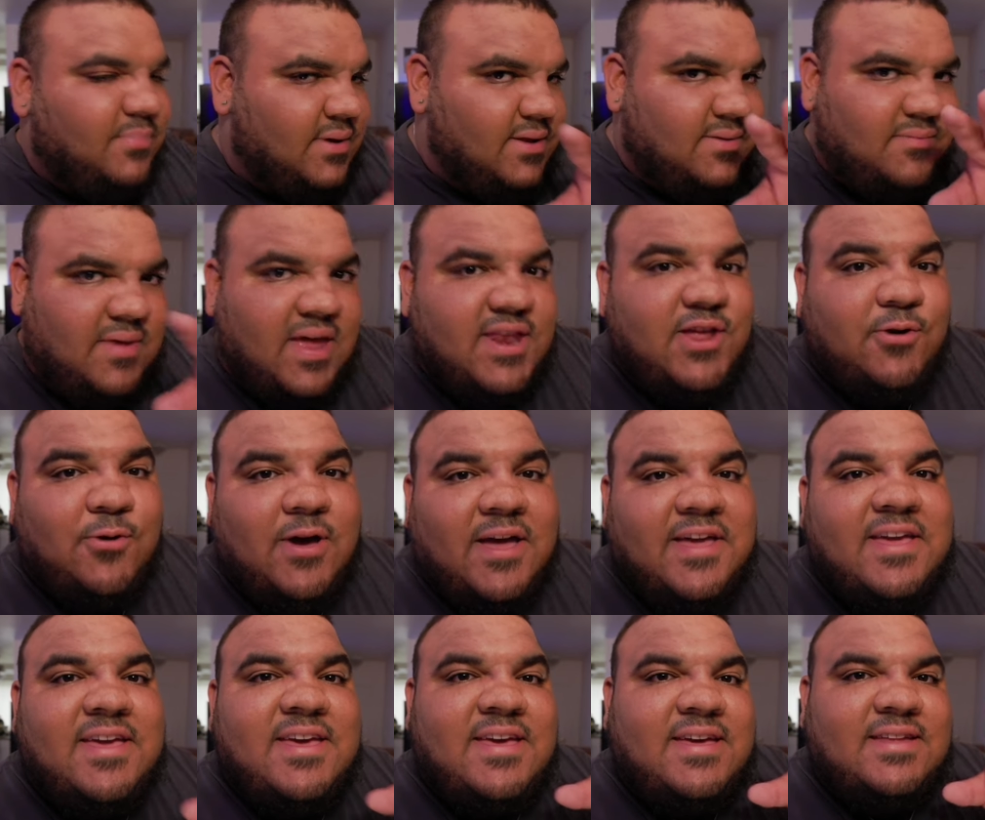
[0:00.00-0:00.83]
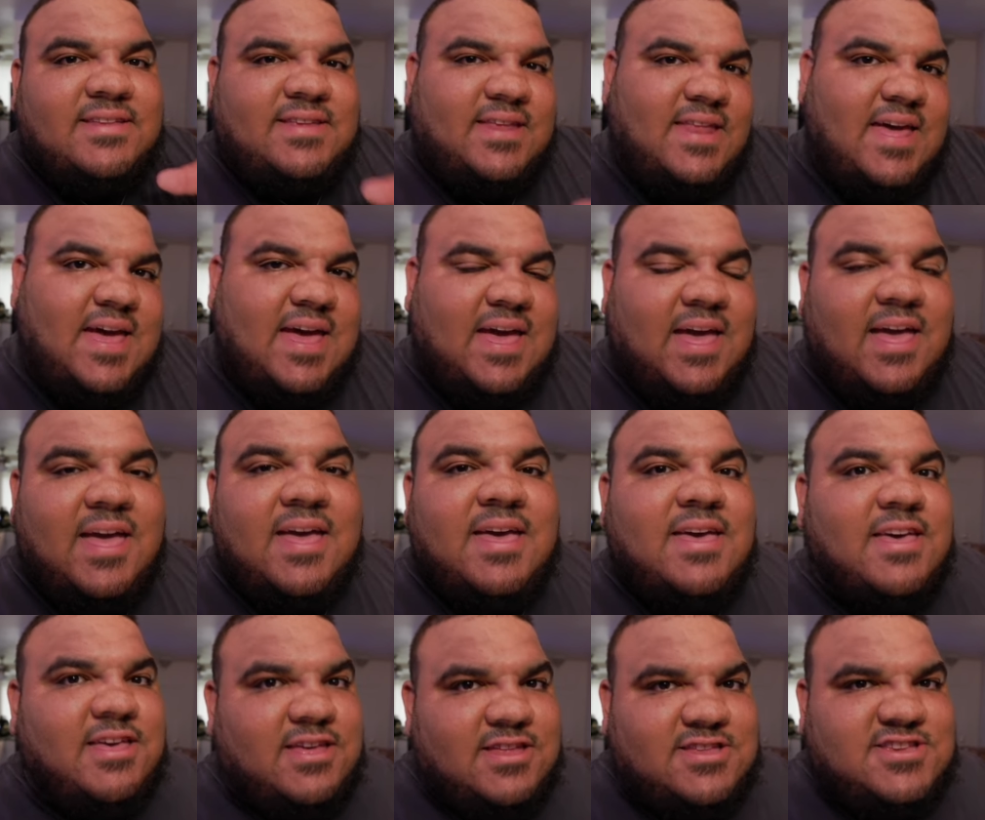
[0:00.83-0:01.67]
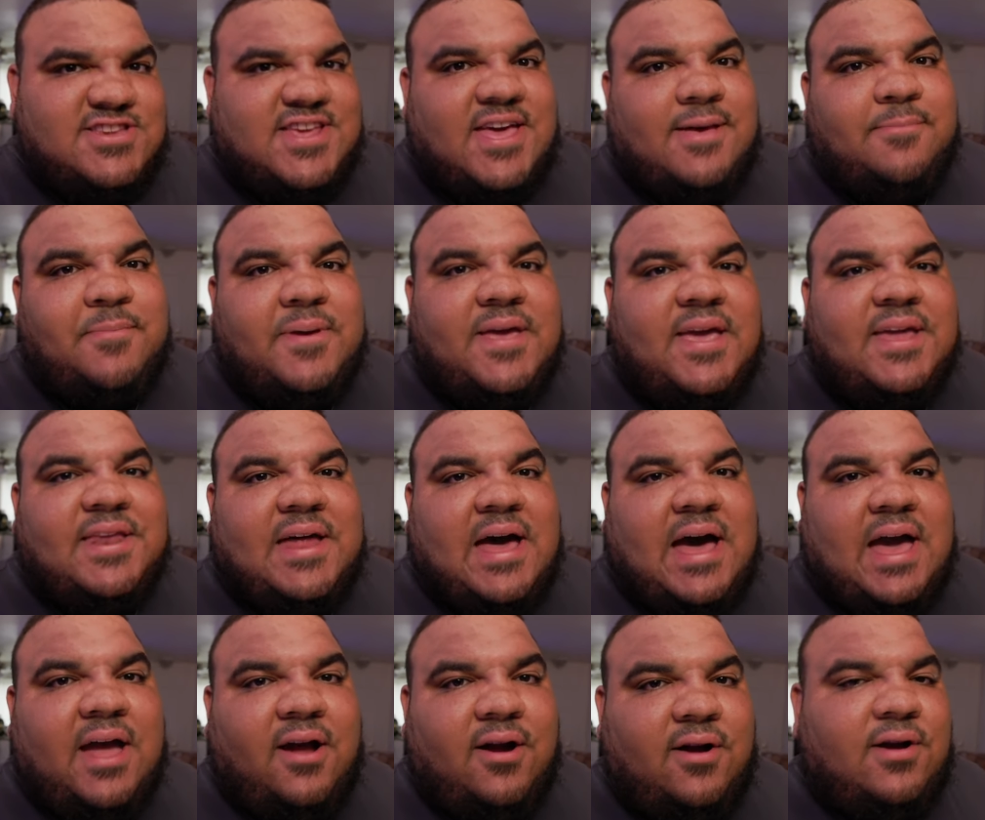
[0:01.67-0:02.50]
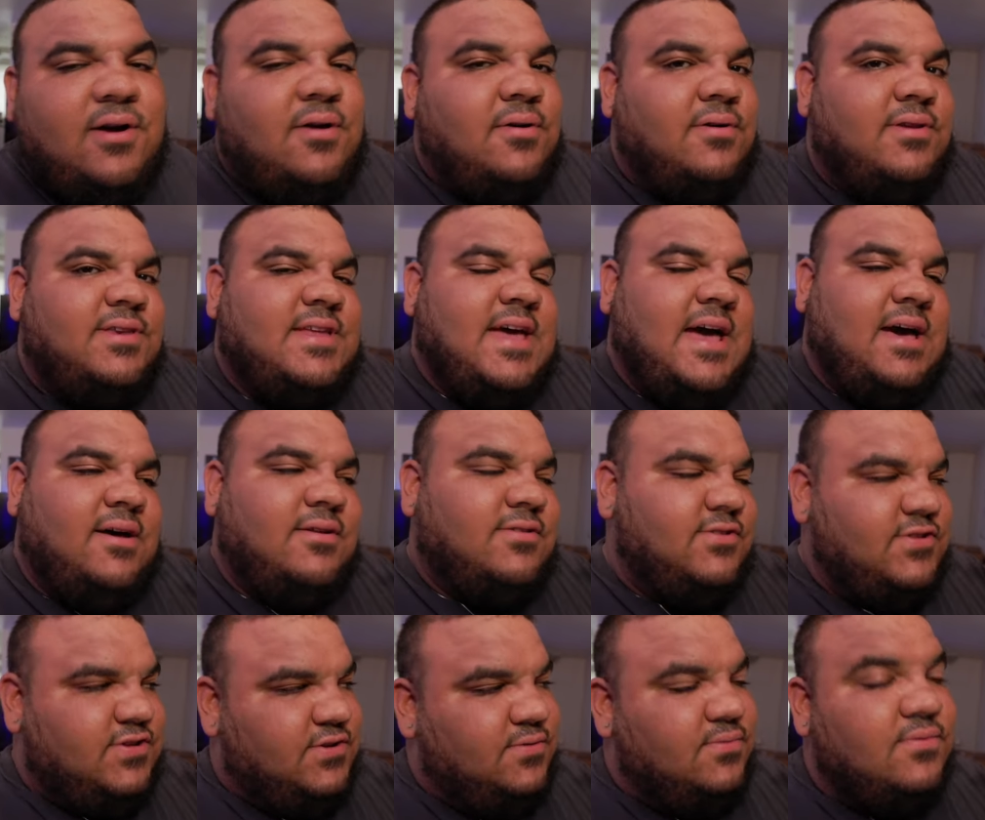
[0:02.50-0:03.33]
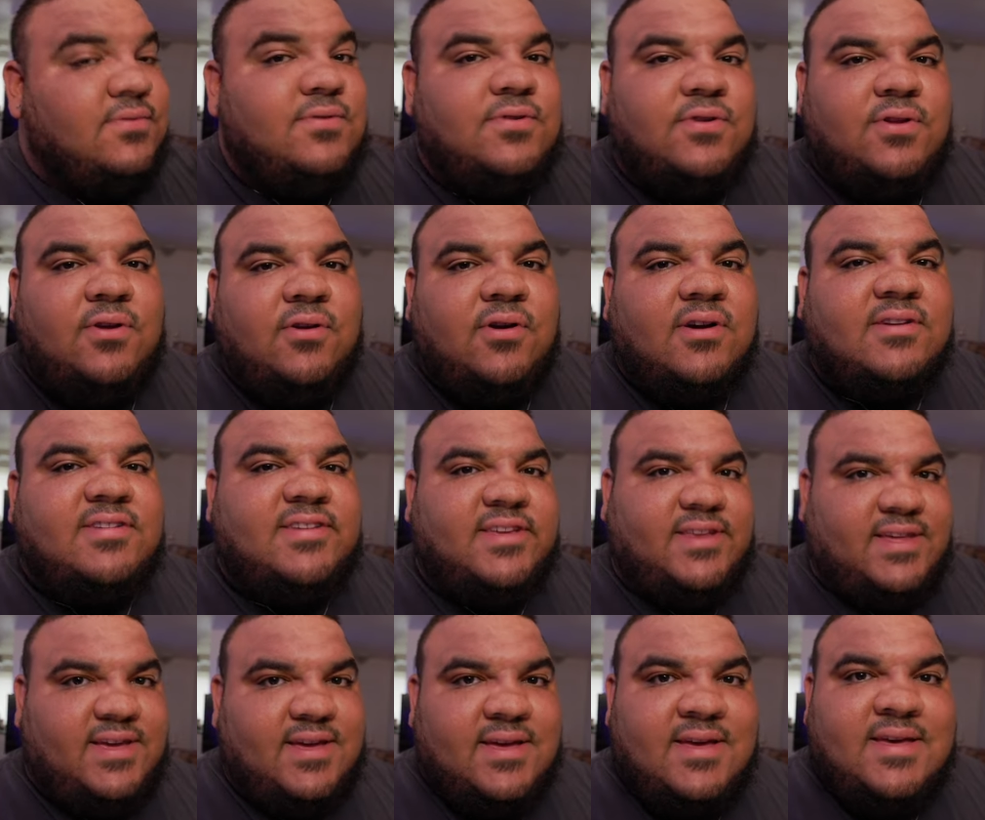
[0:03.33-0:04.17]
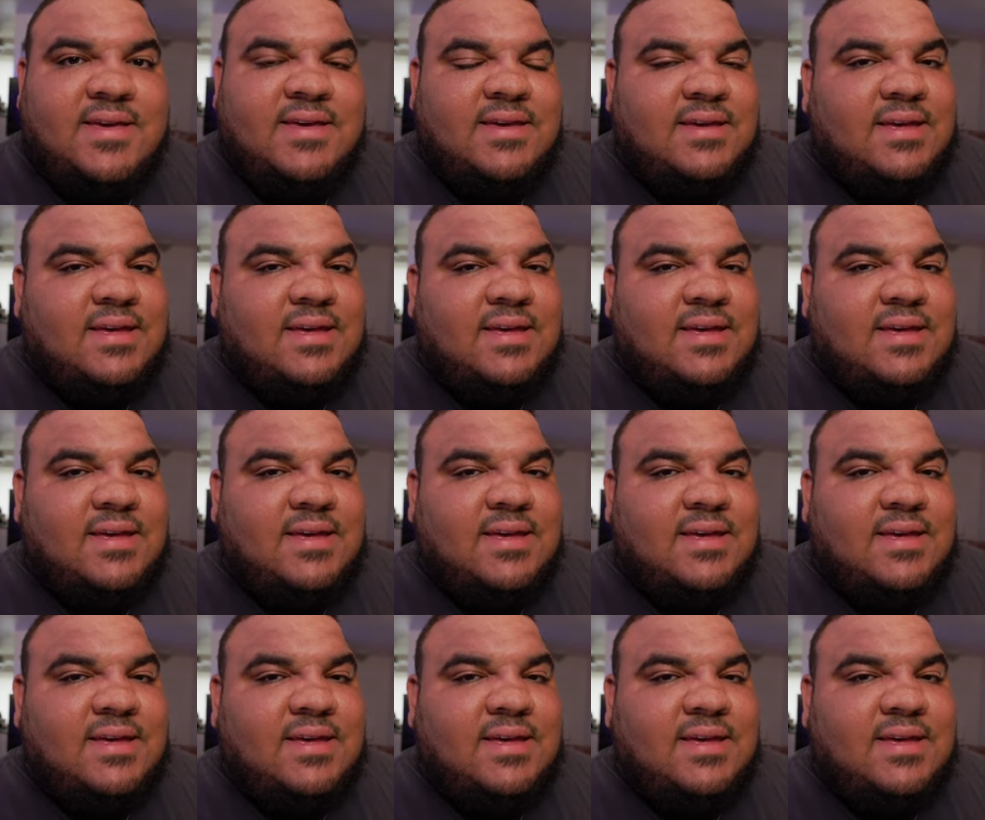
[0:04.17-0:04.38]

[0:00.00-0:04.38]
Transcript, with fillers: But anyway, today, JP and I are going down to New York City